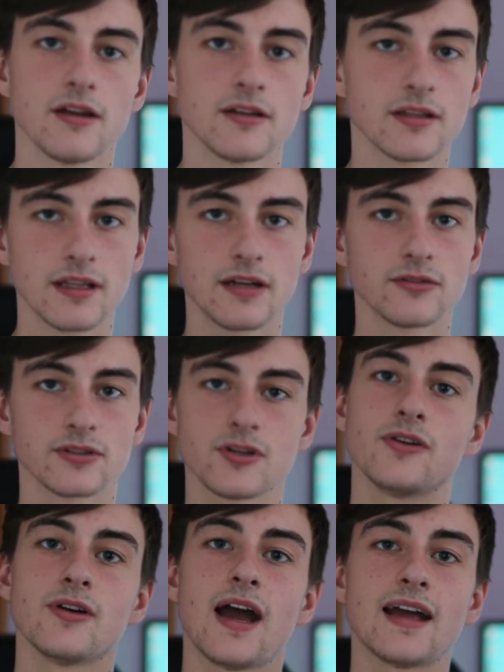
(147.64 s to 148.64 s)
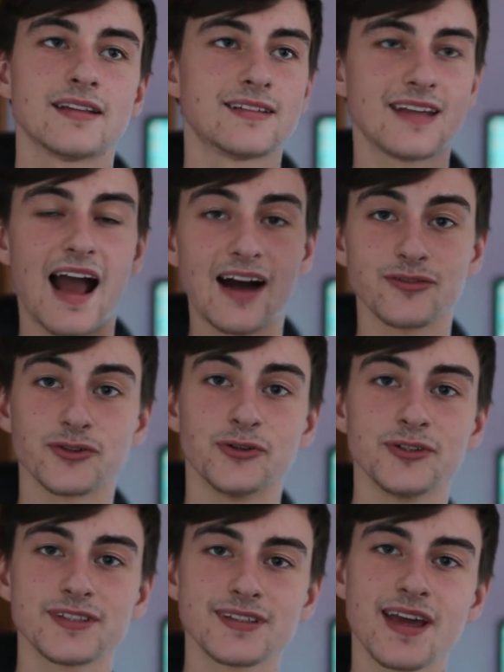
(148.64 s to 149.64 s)
You can then also head
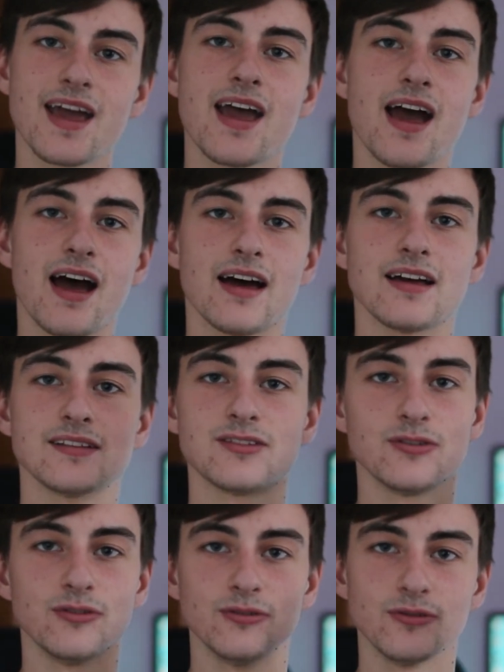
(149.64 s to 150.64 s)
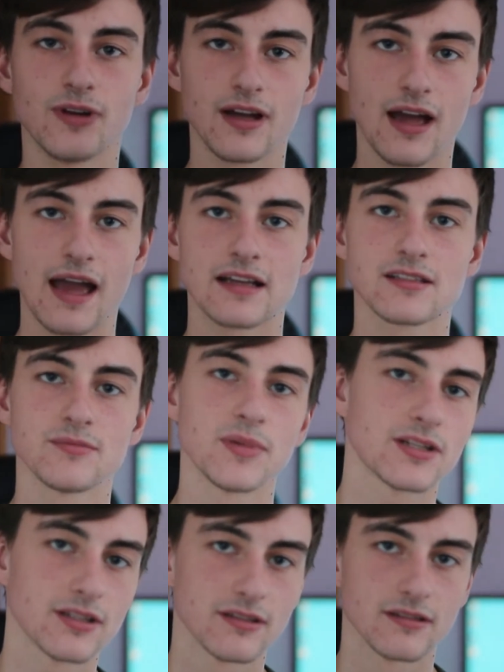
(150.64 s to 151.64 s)
outdoors to
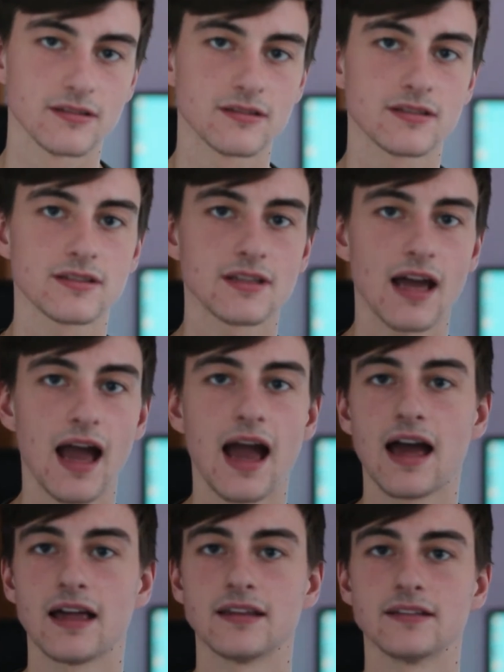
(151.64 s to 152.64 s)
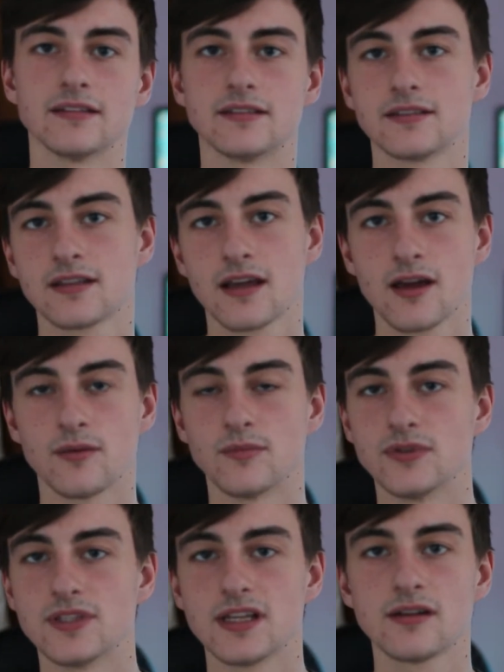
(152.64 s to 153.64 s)
exhibitions and
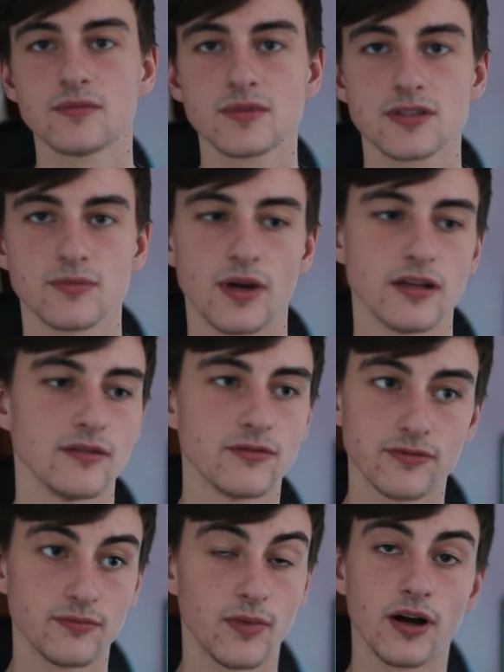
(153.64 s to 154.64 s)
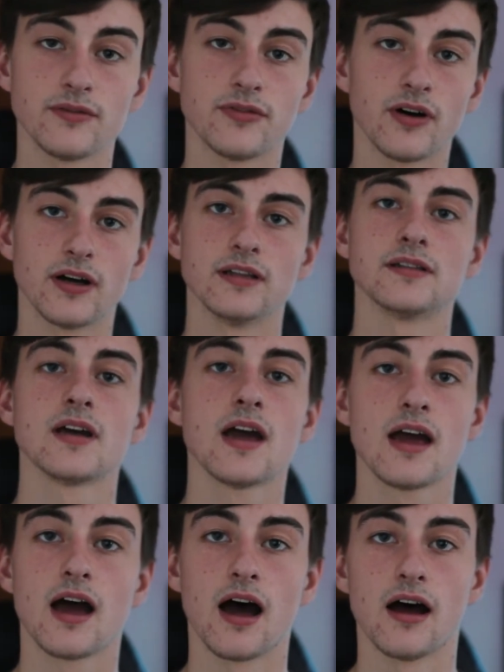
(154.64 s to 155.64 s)
museums, where you might find
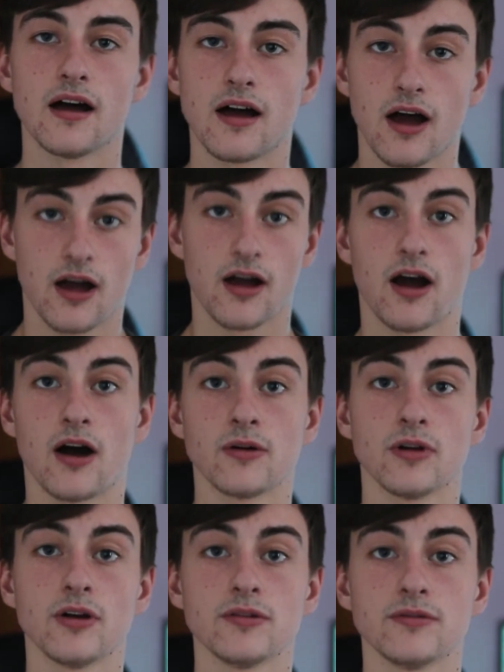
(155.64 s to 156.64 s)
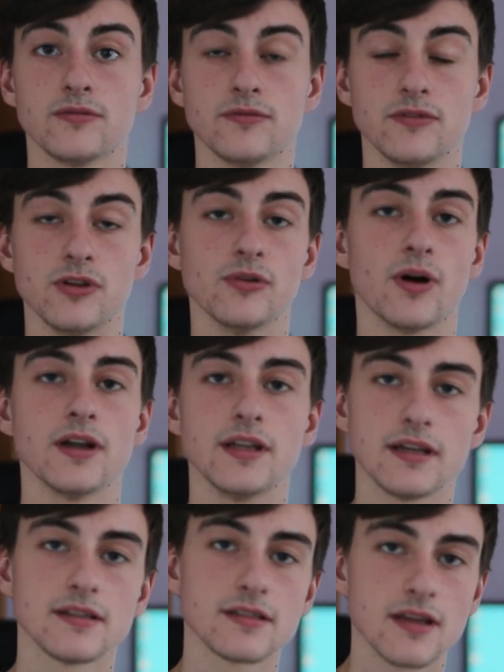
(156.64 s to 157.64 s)
a whole load of new
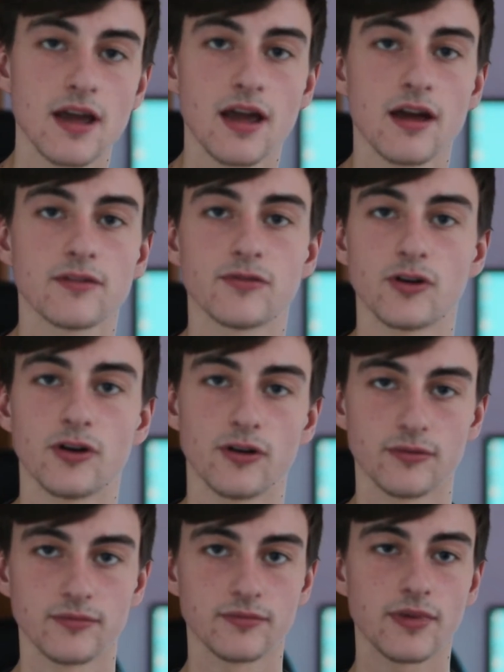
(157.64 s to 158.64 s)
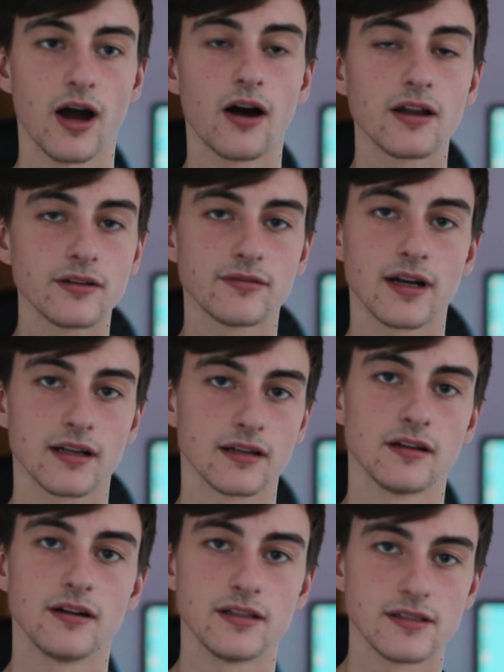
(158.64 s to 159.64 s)
ideas from highly
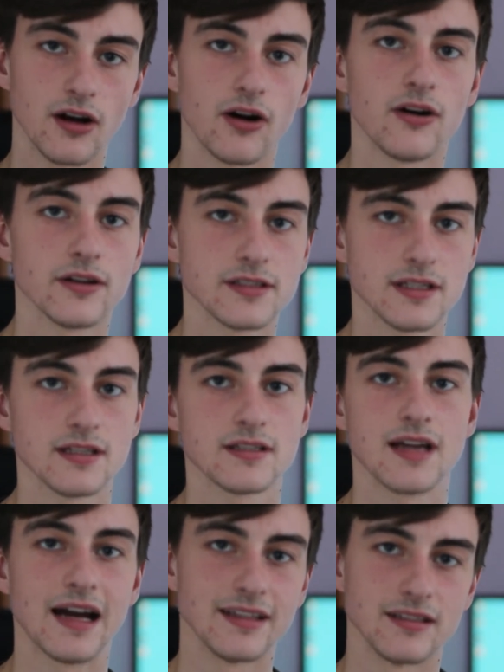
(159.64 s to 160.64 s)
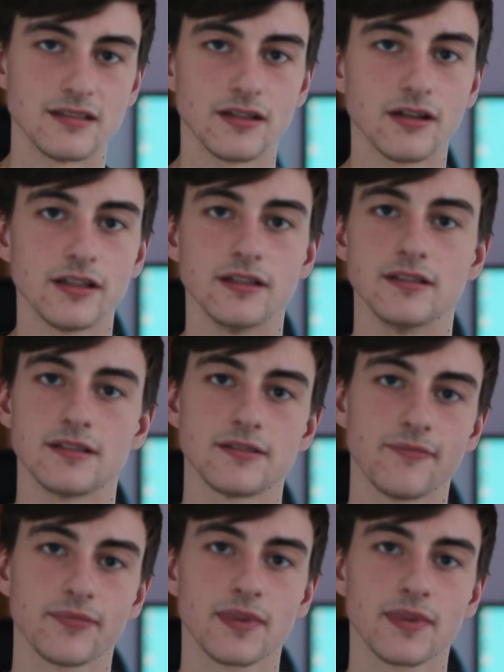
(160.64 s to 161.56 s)
recognised artists and designers.